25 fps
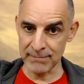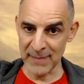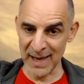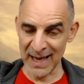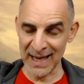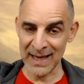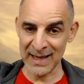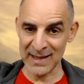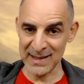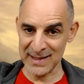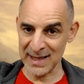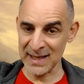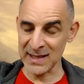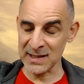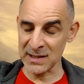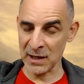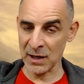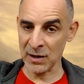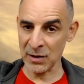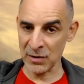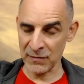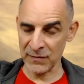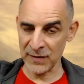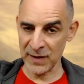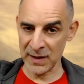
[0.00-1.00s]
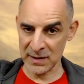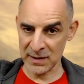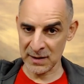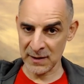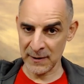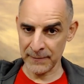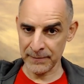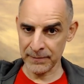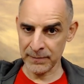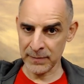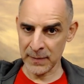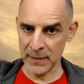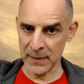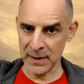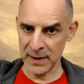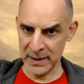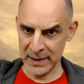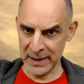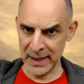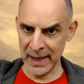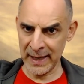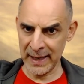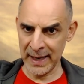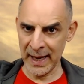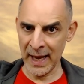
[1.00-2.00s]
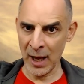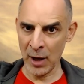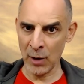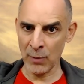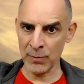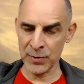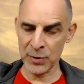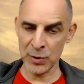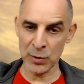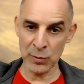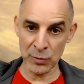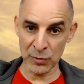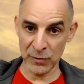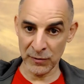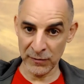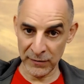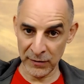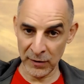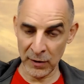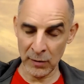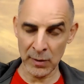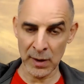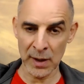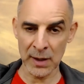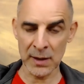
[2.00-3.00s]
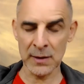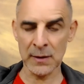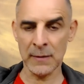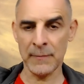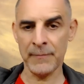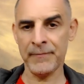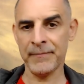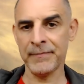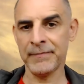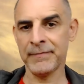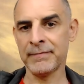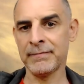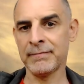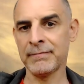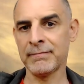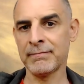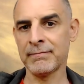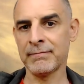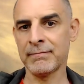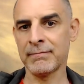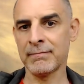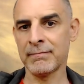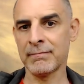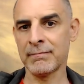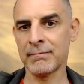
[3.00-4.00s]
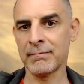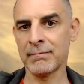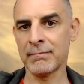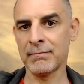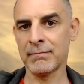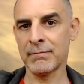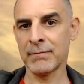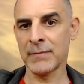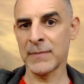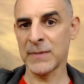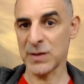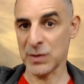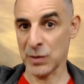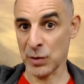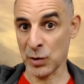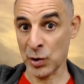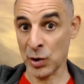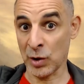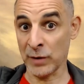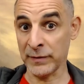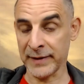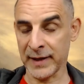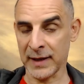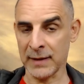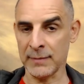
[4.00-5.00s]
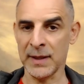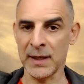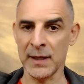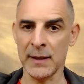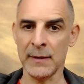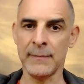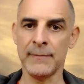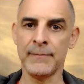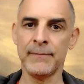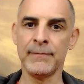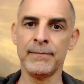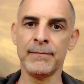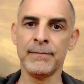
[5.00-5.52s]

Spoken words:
Making sense out of it can help you move forward. So contact me.